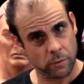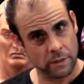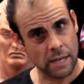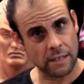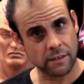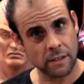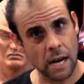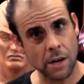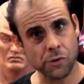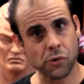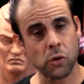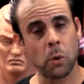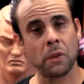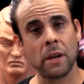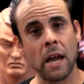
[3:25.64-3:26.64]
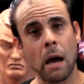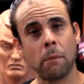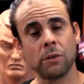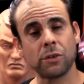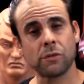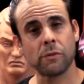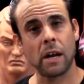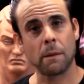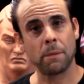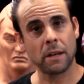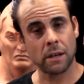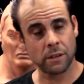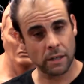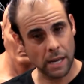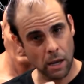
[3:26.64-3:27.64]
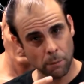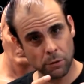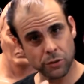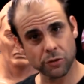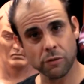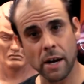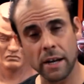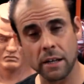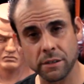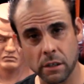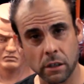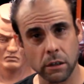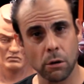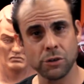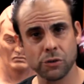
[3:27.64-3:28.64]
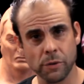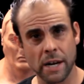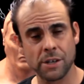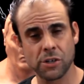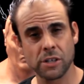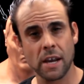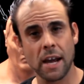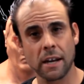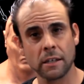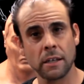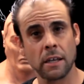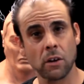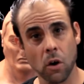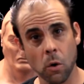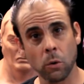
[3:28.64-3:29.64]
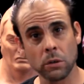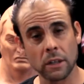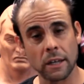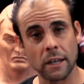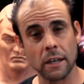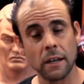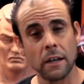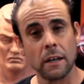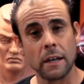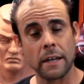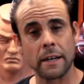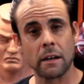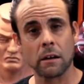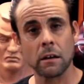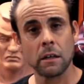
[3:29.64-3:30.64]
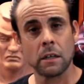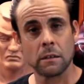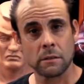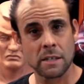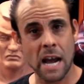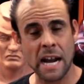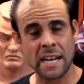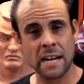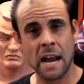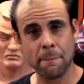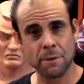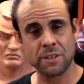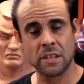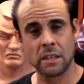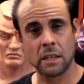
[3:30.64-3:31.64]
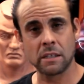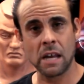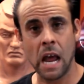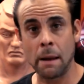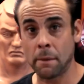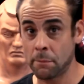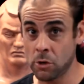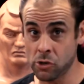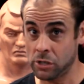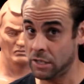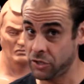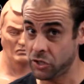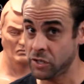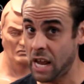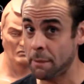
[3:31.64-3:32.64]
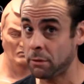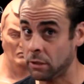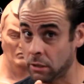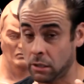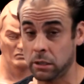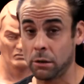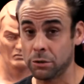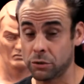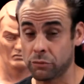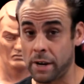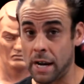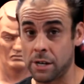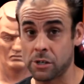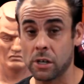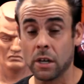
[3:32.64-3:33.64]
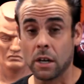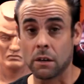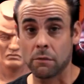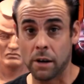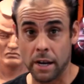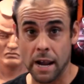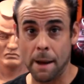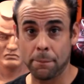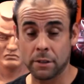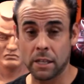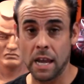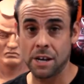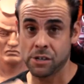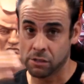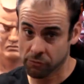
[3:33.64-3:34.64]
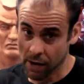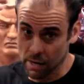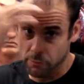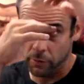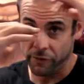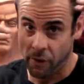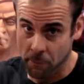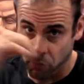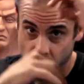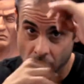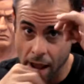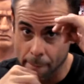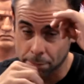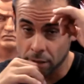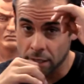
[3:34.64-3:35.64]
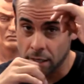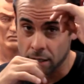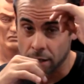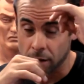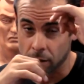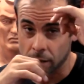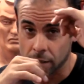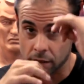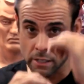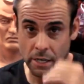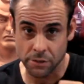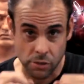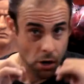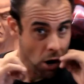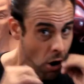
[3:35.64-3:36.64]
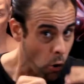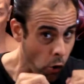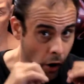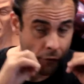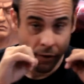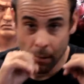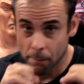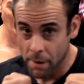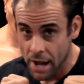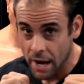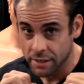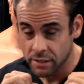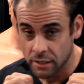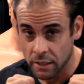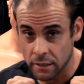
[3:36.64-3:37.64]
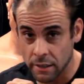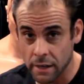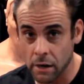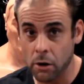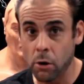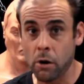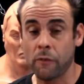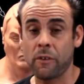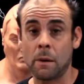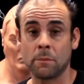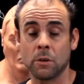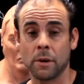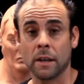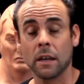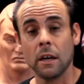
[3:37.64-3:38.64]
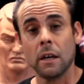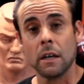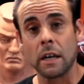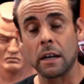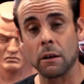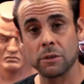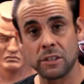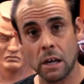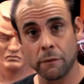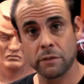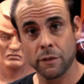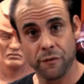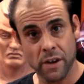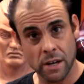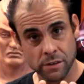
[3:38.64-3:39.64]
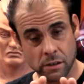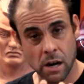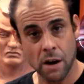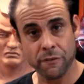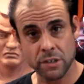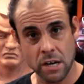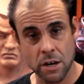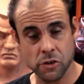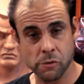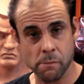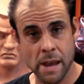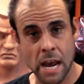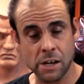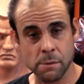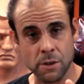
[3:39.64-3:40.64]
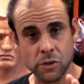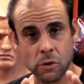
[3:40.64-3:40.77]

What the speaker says: That's not true with an elbow strike, because an elbow strike is a close range technique only in here. 99% of the time I'm usually stable in close range, right, applications, right? If I'm grappling in here like this, or if I'm boxing in here, or if I'm doing, self-defense, confrontation management.